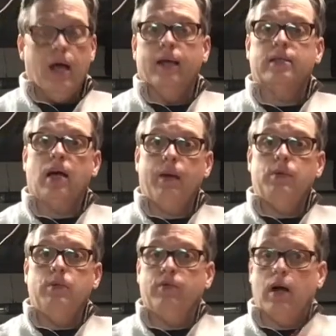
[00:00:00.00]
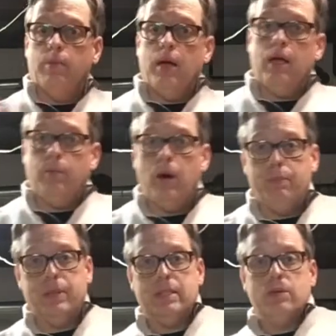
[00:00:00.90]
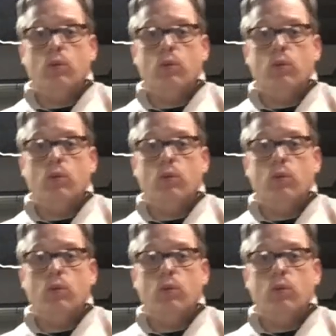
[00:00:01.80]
it's time to move on to making puppets.